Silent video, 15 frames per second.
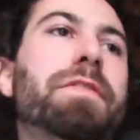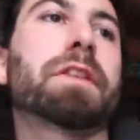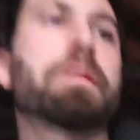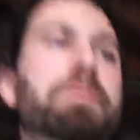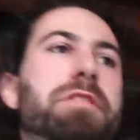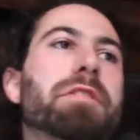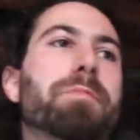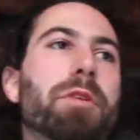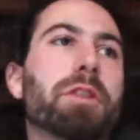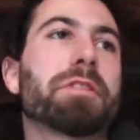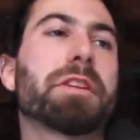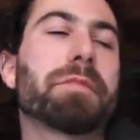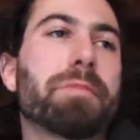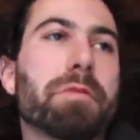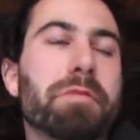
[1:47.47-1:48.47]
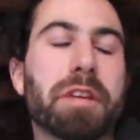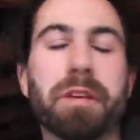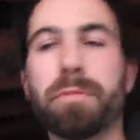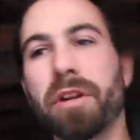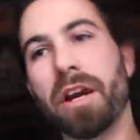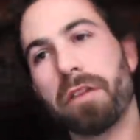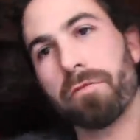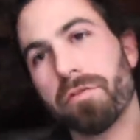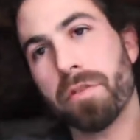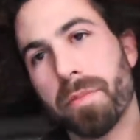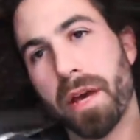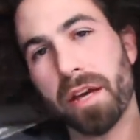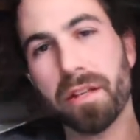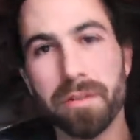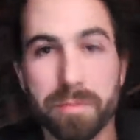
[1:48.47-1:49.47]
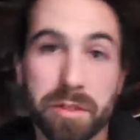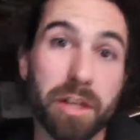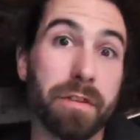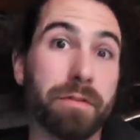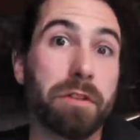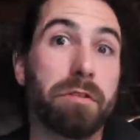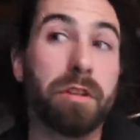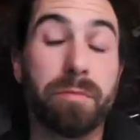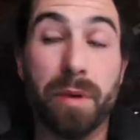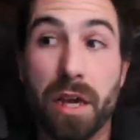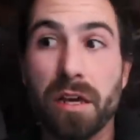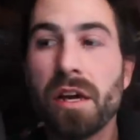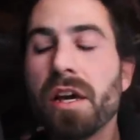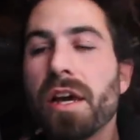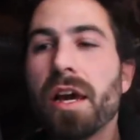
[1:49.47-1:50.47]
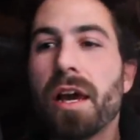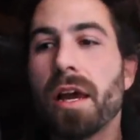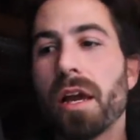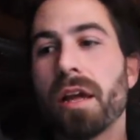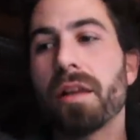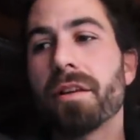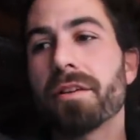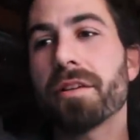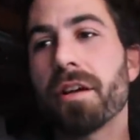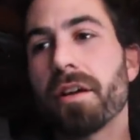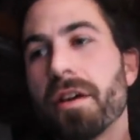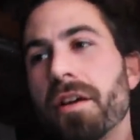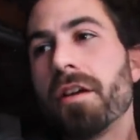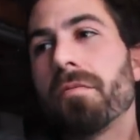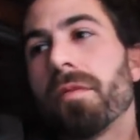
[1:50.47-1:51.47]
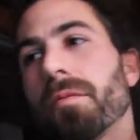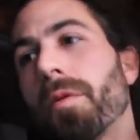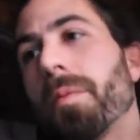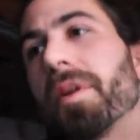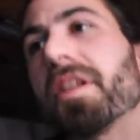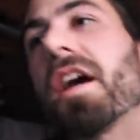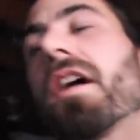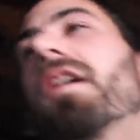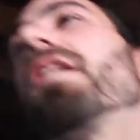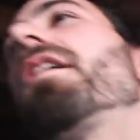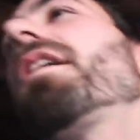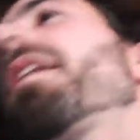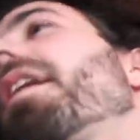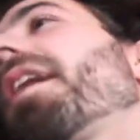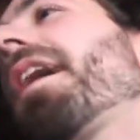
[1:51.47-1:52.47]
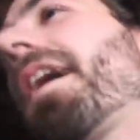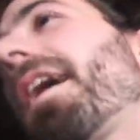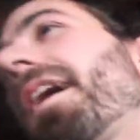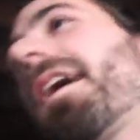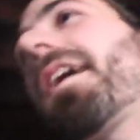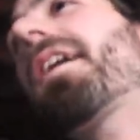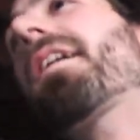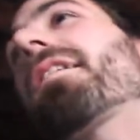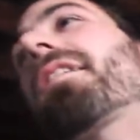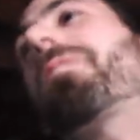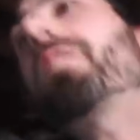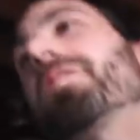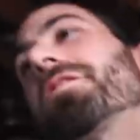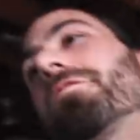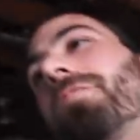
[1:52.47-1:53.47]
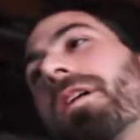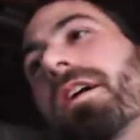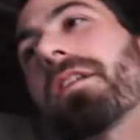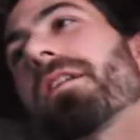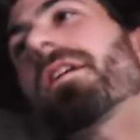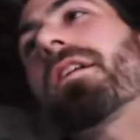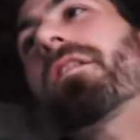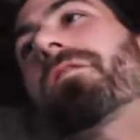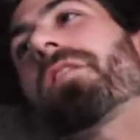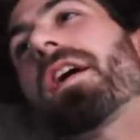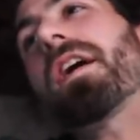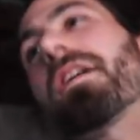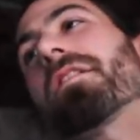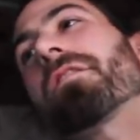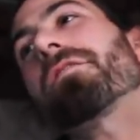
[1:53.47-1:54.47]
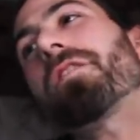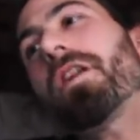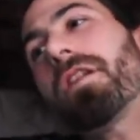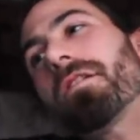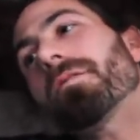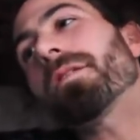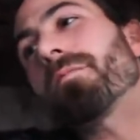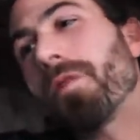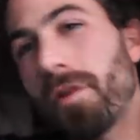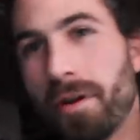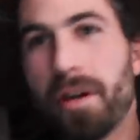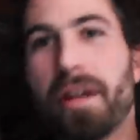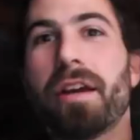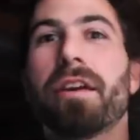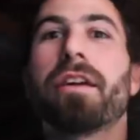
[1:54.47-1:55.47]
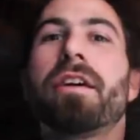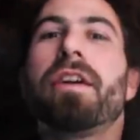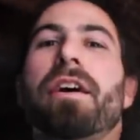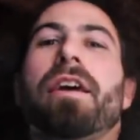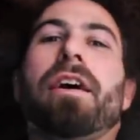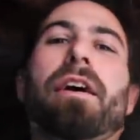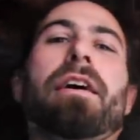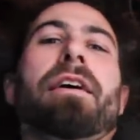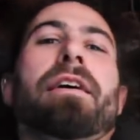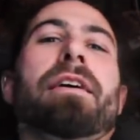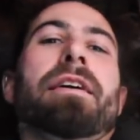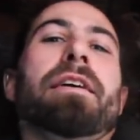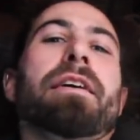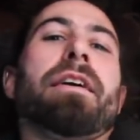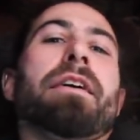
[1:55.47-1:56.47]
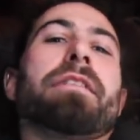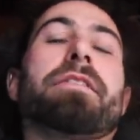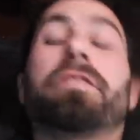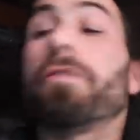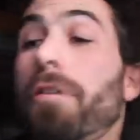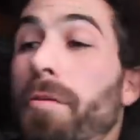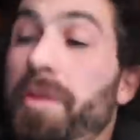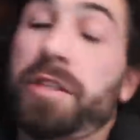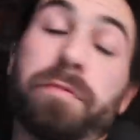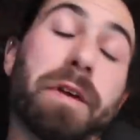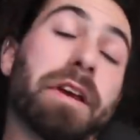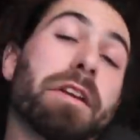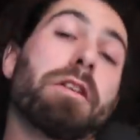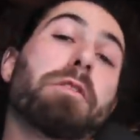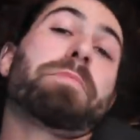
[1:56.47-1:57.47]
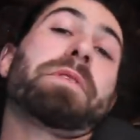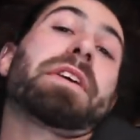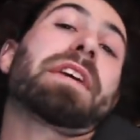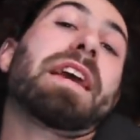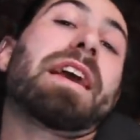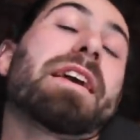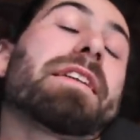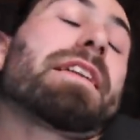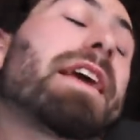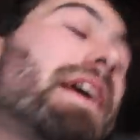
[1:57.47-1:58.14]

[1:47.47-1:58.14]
fellows at the bottle depot to keep an eye out for the bag because it was kind of a unique bag, and uh, went about my day. And I wasn't quick enough, and the following morning, the door was swinging open again,